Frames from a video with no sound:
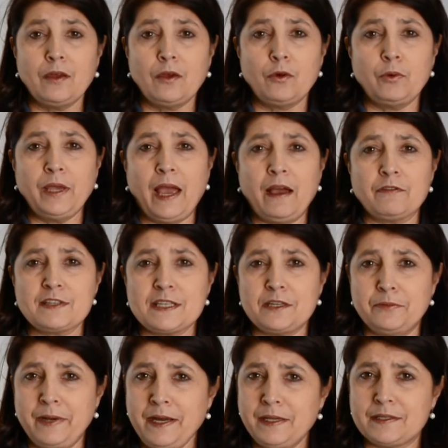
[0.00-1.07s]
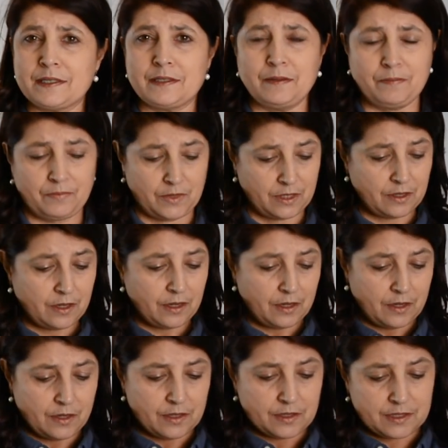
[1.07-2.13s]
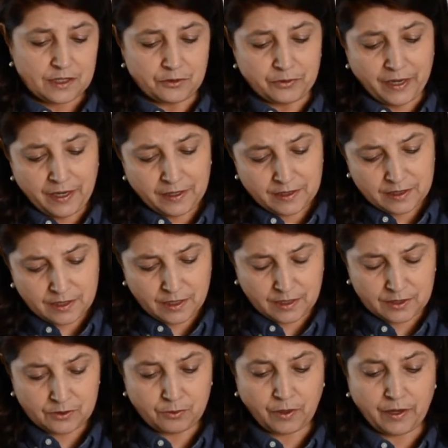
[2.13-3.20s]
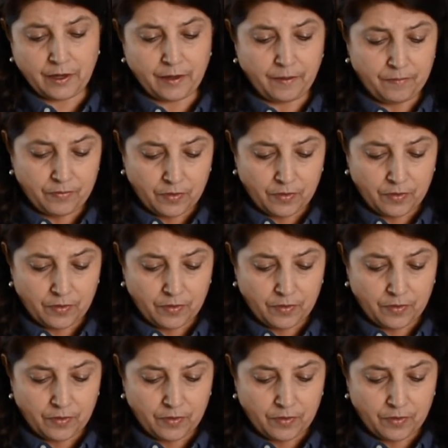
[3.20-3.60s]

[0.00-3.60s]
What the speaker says: we have serrated. Serrated is where